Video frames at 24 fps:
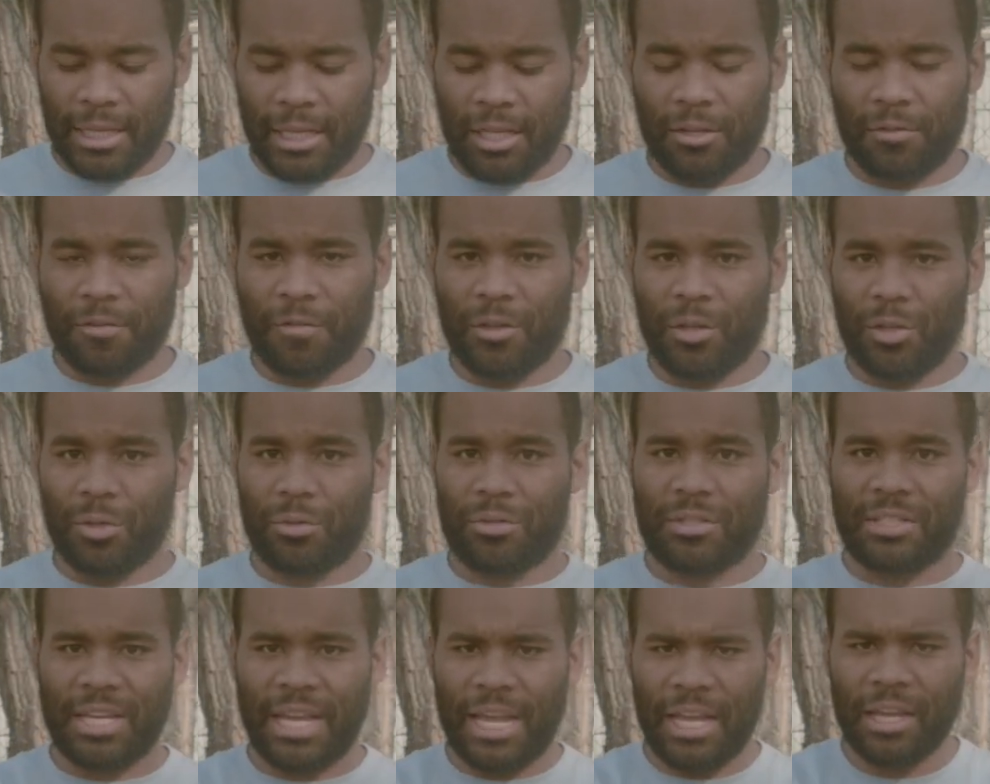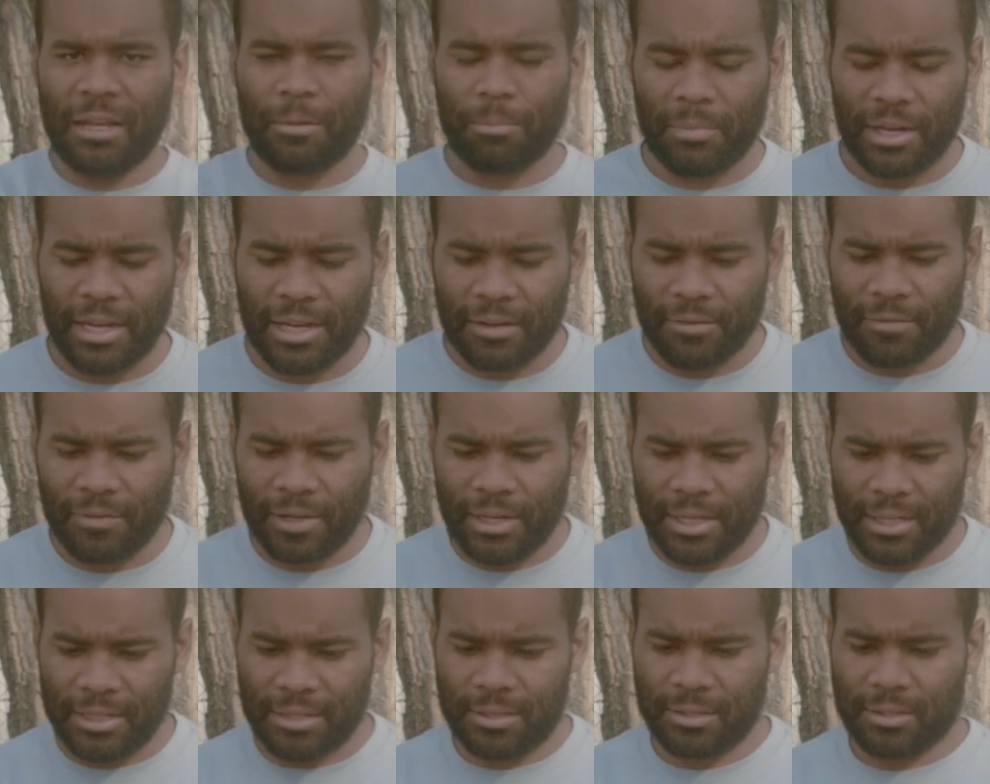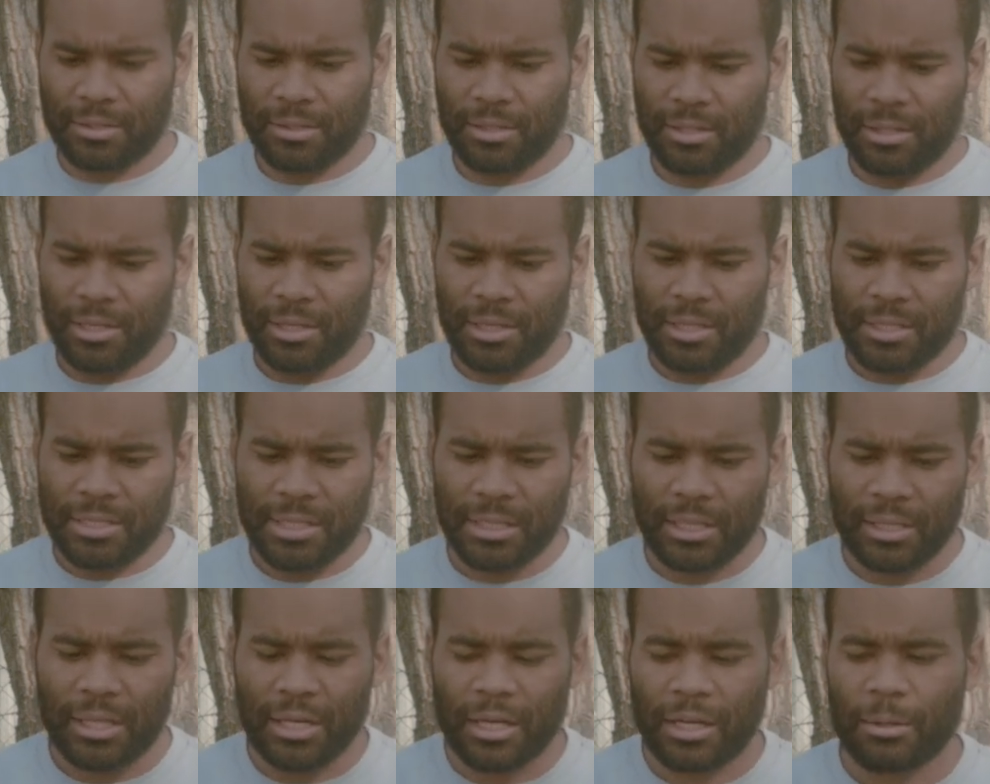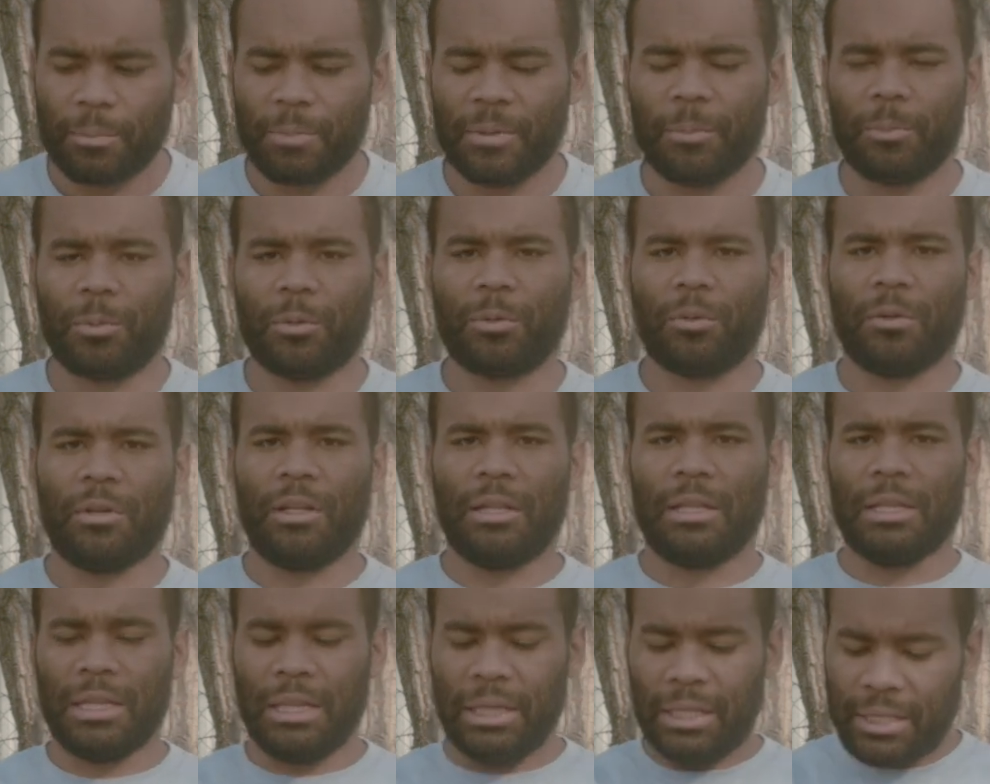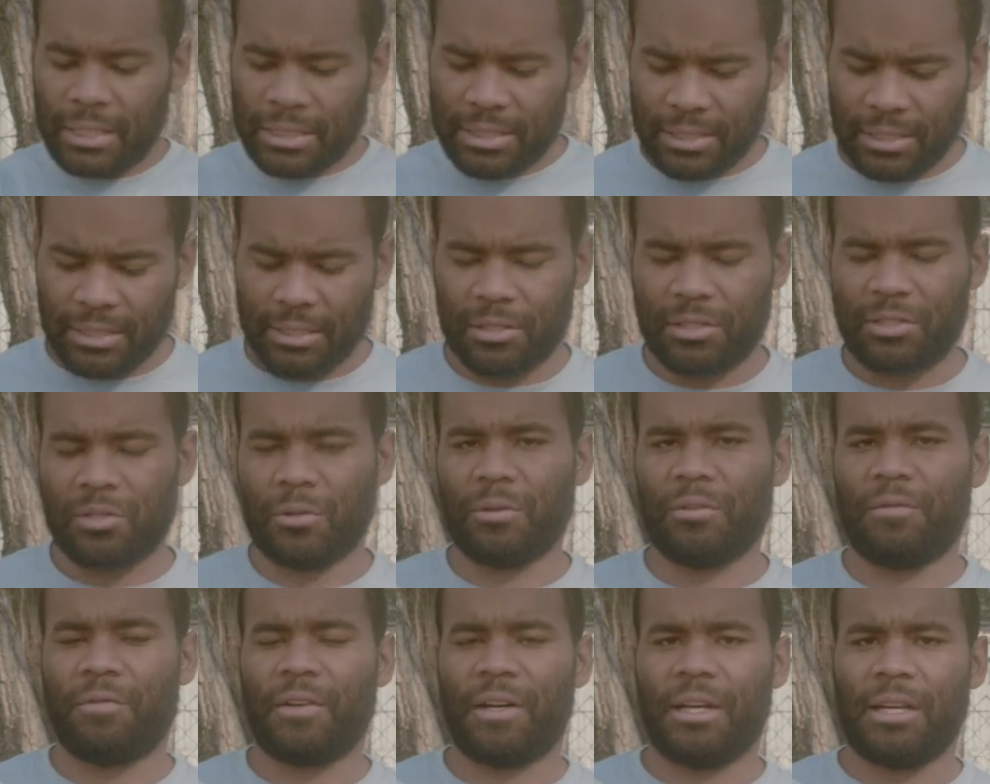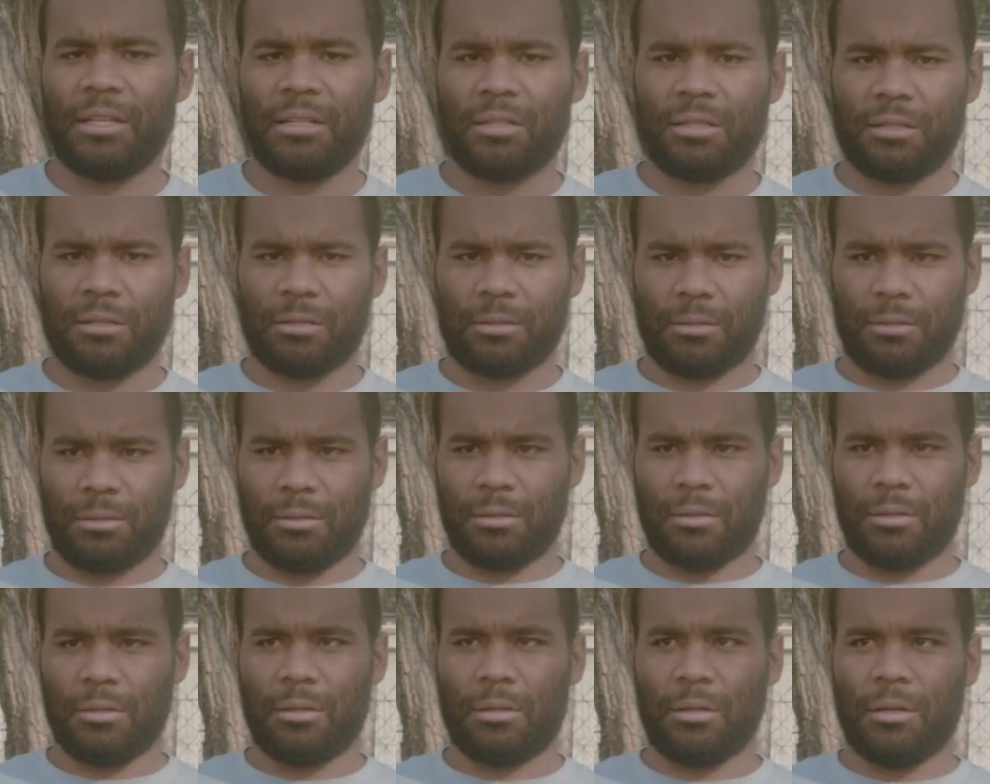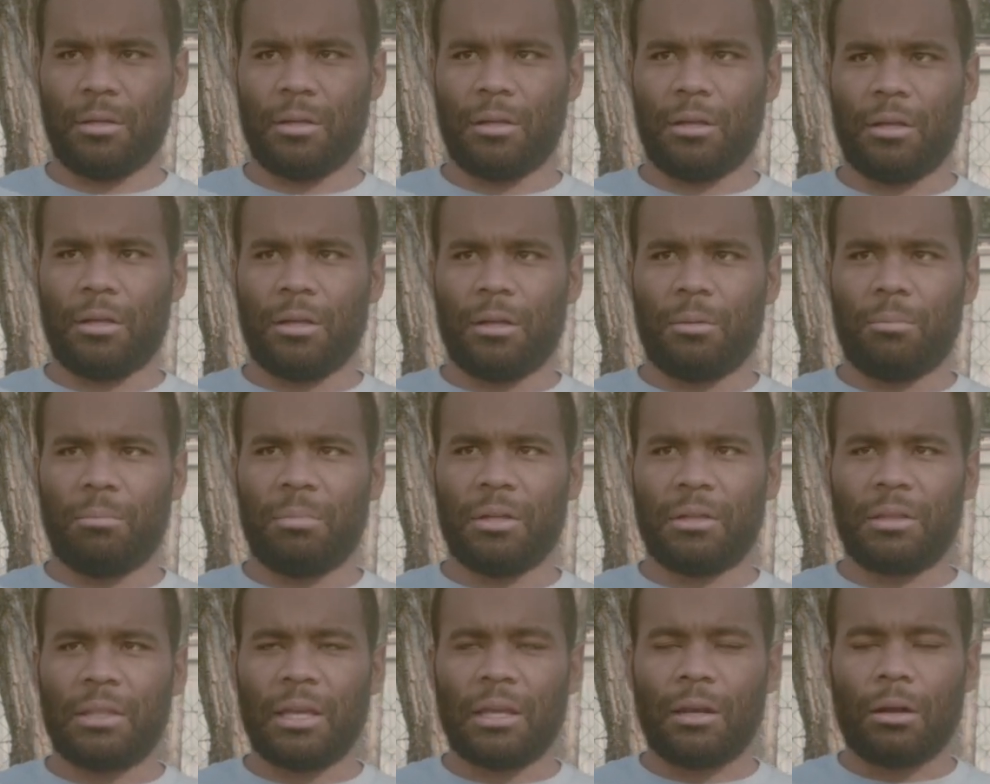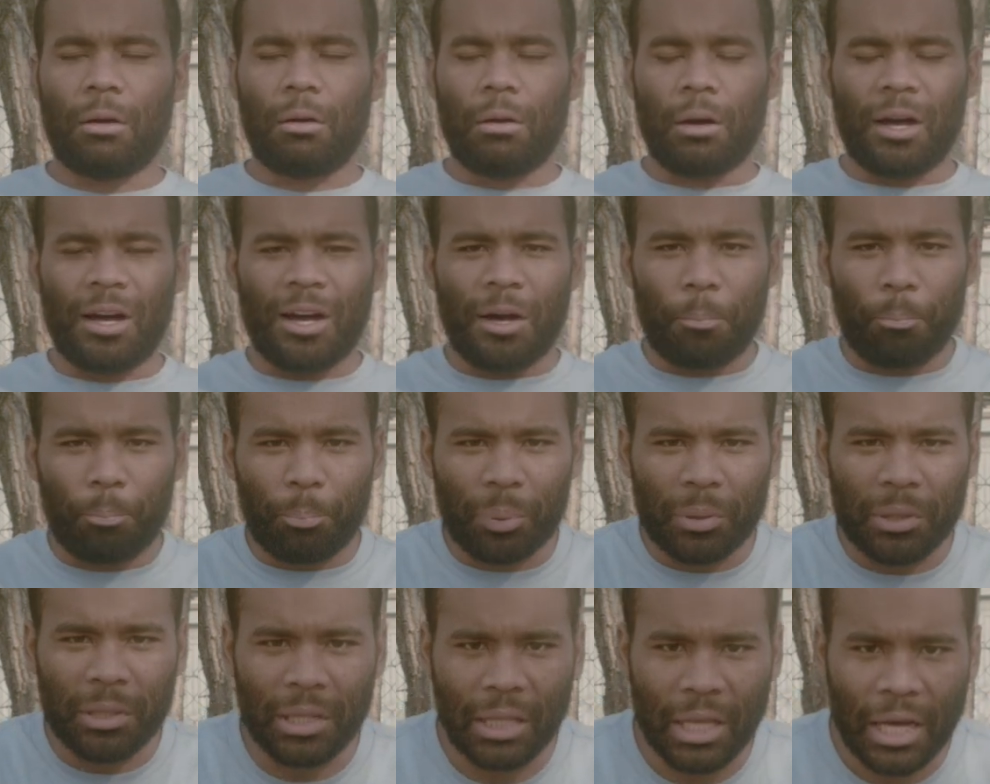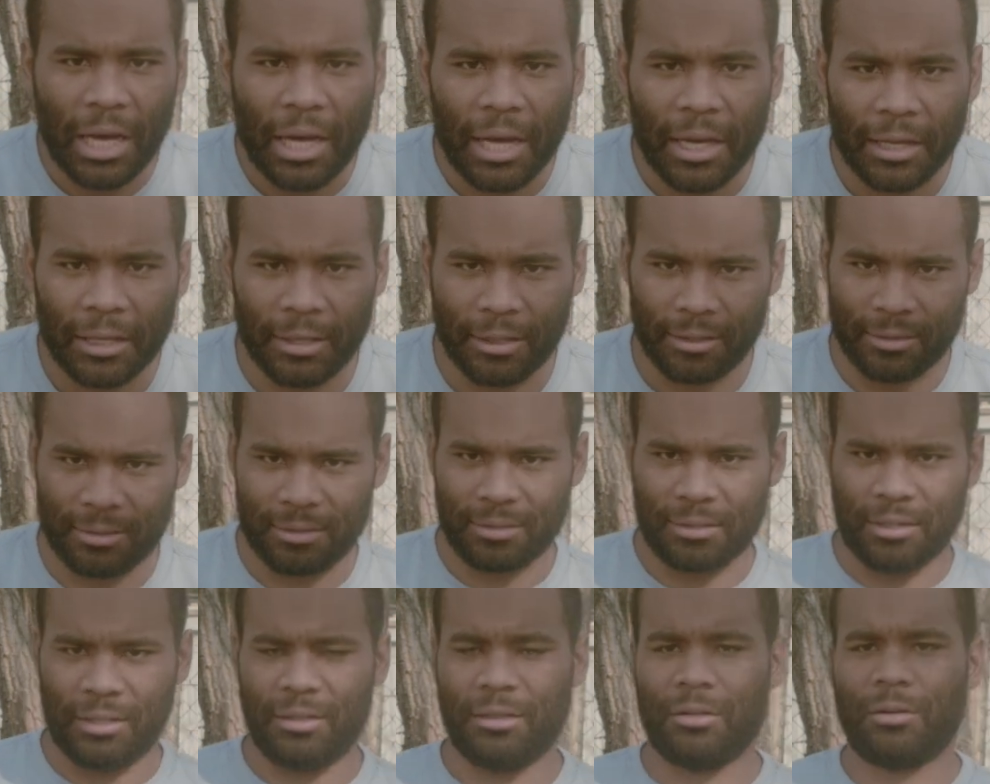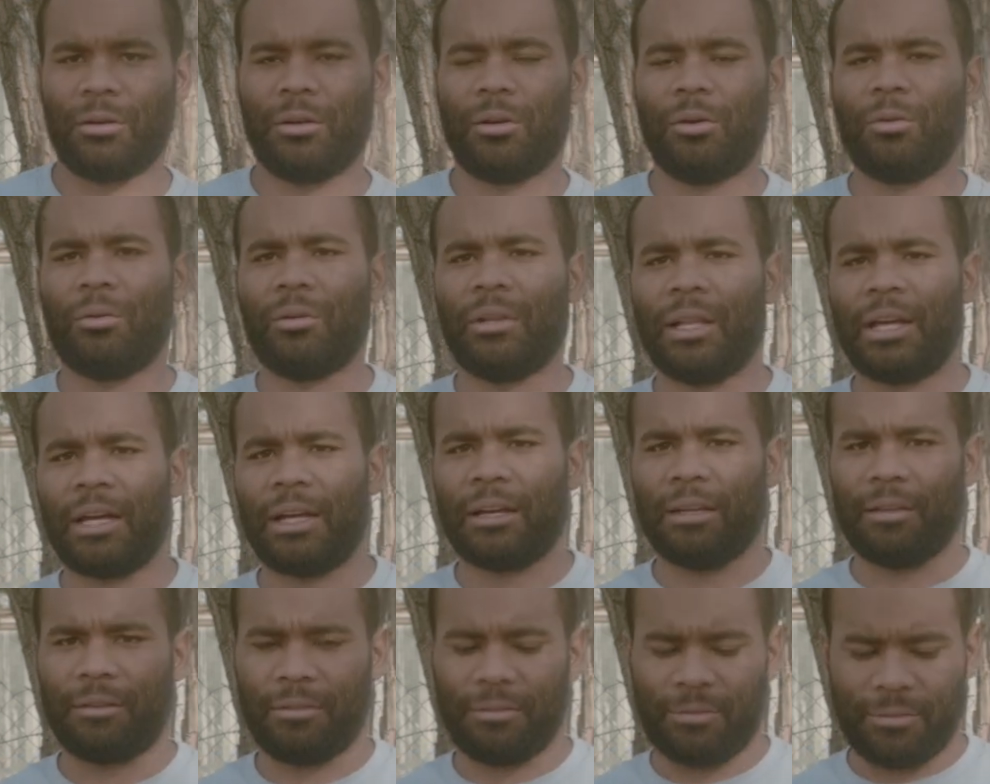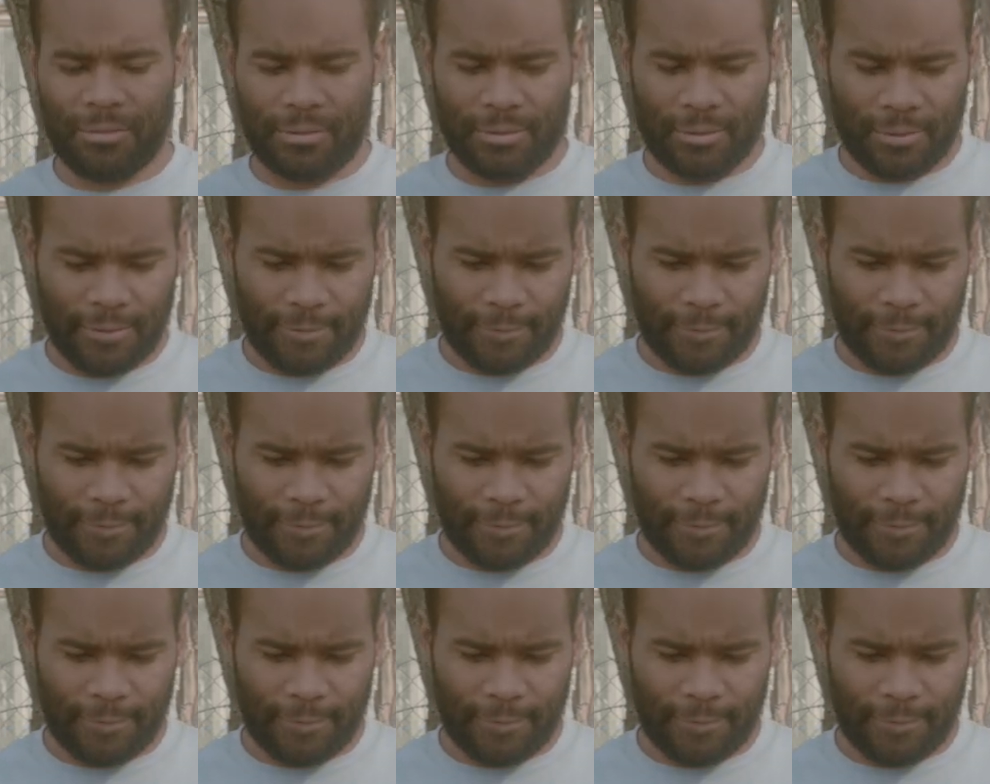if you take my advice. You see, a lot of people listen to advice, but they don't apply it in their own life.